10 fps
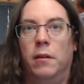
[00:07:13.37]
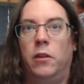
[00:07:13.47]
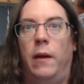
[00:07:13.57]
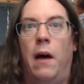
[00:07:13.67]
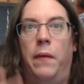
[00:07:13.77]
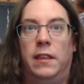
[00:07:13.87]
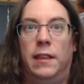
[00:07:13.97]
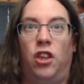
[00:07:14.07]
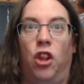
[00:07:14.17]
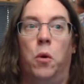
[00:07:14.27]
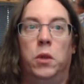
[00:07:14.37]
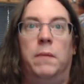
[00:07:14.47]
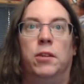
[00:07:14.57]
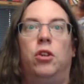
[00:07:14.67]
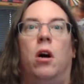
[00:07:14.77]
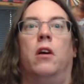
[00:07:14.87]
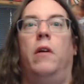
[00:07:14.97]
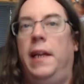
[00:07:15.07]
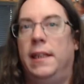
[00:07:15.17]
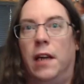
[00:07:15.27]
So now this glow is even stronger,
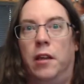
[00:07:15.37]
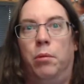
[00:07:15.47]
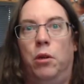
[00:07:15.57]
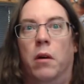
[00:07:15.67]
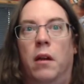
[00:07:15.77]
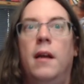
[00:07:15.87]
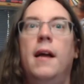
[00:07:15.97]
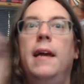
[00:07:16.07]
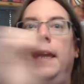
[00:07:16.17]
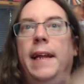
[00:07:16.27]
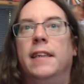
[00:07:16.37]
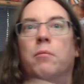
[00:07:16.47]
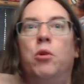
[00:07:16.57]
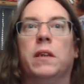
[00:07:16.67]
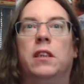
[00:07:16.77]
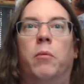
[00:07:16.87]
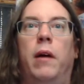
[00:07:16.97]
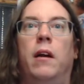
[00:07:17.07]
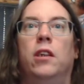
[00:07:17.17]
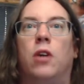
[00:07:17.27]
and he's got the blue one. He needs to move it
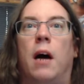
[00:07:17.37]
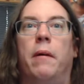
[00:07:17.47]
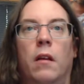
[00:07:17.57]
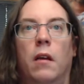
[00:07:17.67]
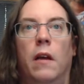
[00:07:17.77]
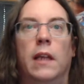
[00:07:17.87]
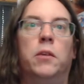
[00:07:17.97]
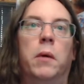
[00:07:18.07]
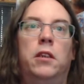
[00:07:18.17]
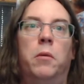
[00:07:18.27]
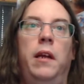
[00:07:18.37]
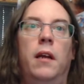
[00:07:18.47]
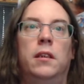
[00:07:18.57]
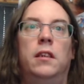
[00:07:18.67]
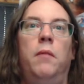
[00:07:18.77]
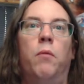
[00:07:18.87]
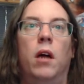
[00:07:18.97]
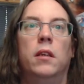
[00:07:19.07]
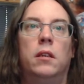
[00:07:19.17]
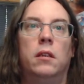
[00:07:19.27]
somewhere and drop it. And then so what he does is he
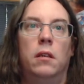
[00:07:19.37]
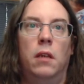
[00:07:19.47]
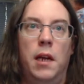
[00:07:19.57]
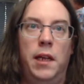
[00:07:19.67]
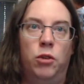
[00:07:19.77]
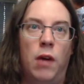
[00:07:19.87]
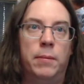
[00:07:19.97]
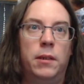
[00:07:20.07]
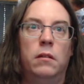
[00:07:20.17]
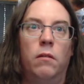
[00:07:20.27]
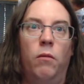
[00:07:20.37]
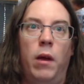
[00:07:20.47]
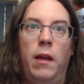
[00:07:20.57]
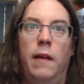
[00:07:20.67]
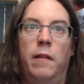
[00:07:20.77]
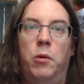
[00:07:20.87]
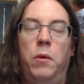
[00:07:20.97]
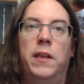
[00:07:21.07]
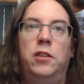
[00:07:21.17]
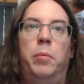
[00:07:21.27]
runs and he drops it right in between
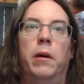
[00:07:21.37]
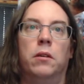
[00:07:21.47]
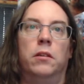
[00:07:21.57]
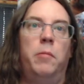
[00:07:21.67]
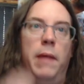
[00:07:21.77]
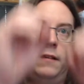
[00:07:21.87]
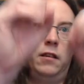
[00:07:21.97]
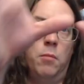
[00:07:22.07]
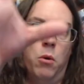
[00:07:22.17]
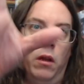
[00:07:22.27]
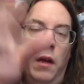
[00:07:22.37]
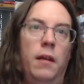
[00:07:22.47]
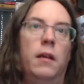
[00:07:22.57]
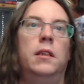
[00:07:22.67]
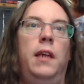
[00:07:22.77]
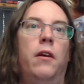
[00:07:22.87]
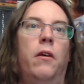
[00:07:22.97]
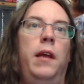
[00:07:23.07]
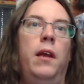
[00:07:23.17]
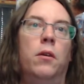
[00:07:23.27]
these 2 pillars to make some more light because
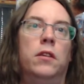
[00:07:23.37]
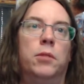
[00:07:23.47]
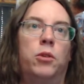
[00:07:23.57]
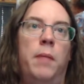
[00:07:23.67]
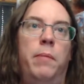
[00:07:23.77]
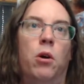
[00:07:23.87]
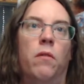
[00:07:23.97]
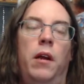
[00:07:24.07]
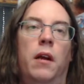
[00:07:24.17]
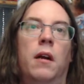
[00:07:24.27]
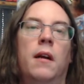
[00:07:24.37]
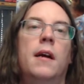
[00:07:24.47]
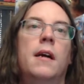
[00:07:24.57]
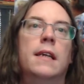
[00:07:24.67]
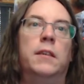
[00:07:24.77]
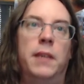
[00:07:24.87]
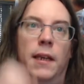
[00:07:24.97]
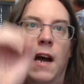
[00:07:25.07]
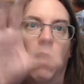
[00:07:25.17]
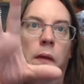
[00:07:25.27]
he heard some scraping over here. So he's like,
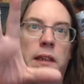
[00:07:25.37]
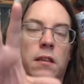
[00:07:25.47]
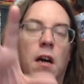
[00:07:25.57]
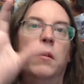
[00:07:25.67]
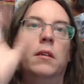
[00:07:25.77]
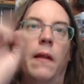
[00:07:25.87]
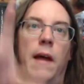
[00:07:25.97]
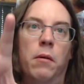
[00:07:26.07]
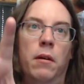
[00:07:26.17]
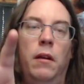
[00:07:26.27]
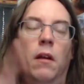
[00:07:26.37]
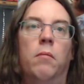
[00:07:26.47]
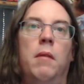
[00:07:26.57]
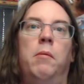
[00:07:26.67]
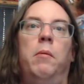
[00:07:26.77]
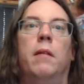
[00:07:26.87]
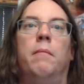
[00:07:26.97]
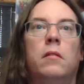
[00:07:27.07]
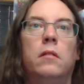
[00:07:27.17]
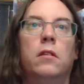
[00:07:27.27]
now, well, this is covered. Now that one, you know, maybe we
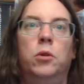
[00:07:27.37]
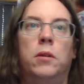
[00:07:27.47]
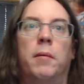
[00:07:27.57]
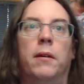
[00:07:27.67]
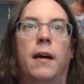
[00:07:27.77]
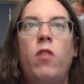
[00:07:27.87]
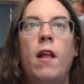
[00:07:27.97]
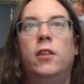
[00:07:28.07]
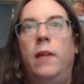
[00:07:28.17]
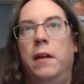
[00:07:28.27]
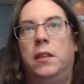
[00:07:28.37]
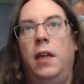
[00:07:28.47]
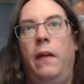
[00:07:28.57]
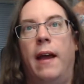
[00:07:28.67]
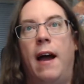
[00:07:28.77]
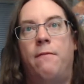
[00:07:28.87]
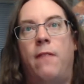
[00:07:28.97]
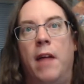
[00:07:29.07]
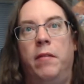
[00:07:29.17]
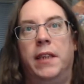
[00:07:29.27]
can do something about that. So now you see they got
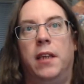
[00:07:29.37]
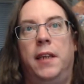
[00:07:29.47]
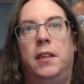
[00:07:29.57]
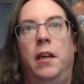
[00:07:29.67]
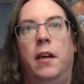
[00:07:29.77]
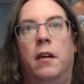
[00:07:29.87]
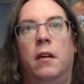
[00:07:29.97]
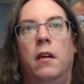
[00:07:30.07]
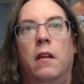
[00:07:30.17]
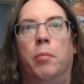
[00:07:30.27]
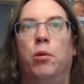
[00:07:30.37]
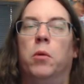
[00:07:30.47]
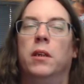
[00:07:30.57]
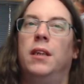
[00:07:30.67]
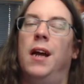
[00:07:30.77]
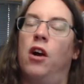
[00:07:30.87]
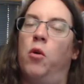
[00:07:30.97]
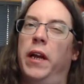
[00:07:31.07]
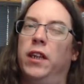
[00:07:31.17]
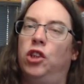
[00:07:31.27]
5 of these lights in here. The blue one's not
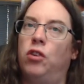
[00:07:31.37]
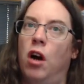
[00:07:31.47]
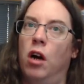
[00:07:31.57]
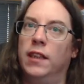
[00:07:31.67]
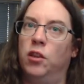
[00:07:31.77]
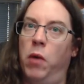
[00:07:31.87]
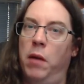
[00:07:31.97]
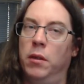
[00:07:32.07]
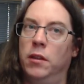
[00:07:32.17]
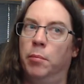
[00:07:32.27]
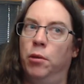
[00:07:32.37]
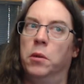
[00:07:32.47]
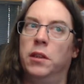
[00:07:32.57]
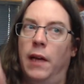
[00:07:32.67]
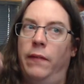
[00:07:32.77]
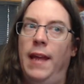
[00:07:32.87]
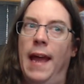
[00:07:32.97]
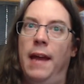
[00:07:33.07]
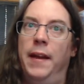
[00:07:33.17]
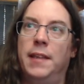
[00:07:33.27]
quite as strong as the white ones. The blue one's like the
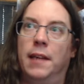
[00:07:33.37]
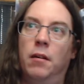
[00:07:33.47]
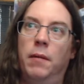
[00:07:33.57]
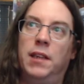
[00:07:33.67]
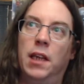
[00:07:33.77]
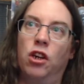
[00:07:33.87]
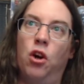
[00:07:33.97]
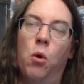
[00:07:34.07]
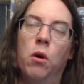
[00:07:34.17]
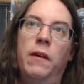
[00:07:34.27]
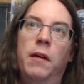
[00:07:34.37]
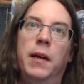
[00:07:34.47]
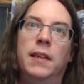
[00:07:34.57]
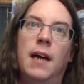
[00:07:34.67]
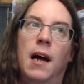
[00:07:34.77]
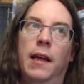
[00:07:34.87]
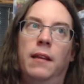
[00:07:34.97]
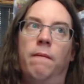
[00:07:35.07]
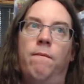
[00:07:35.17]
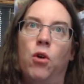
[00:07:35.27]
end. It's like the core of it, but it's not like the
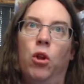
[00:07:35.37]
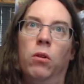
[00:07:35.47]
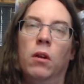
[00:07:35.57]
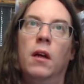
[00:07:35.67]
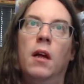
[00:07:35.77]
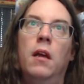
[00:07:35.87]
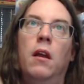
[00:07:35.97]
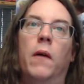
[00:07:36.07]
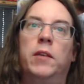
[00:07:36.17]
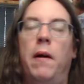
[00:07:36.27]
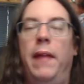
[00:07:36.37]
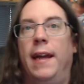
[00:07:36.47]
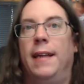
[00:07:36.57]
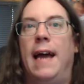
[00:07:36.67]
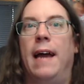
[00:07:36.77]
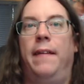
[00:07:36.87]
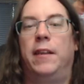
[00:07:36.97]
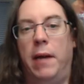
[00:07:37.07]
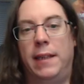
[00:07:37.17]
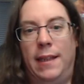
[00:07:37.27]
full, you know, that's why they can attack it. That's
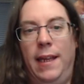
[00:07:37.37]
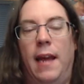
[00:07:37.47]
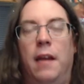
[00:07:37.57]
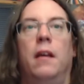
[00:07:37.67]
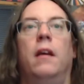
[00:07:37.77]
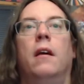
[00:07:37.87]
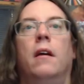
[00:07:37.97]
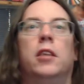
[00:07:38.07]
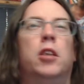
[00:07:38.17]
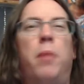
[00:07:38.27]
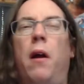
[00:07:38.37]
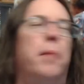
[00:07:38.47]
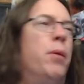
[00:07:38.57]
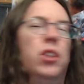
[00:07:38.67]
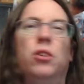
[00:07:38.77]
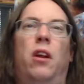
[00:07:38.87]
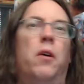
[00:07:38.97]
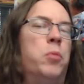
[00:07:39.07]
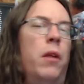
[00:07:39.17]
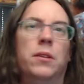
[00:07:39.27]
why it's at the end. It's just part of the puzzle, you know. It's
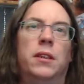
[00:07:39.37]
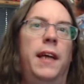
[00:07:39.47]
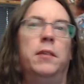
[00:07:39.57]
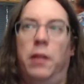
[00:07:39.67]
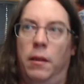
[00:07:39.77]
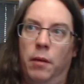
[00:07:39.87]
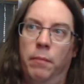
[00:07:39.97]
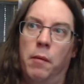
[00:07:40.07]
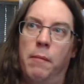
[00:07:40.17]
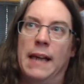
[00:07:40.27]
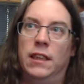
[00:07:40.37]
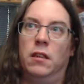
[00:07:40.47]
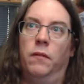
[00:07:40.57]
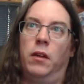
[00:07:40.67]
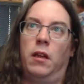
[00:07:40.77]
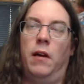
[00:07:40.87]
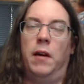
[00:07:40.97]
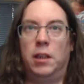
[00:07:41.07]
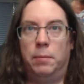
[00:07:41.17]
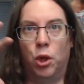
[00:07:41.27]
one of those things where the magic of the clerics
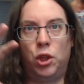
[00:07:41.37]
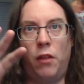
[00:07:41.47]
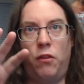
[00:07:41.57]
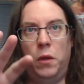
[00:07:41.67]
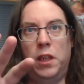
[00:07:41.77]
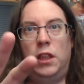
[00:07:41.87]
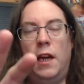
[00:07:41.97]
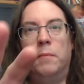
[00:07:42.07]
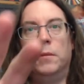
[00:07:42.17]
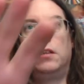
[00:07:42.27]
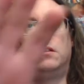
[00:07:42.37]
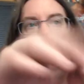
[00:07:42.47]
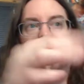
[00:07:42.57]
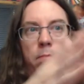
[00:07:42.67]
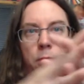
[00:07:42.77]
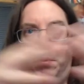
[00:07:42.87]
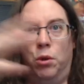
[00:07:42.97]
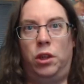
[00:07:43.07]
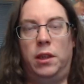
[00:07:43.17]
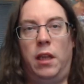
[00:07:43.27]
is pushing through these gems to push
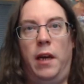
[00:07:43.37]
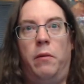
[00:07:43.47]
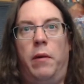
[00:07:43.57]
this light away.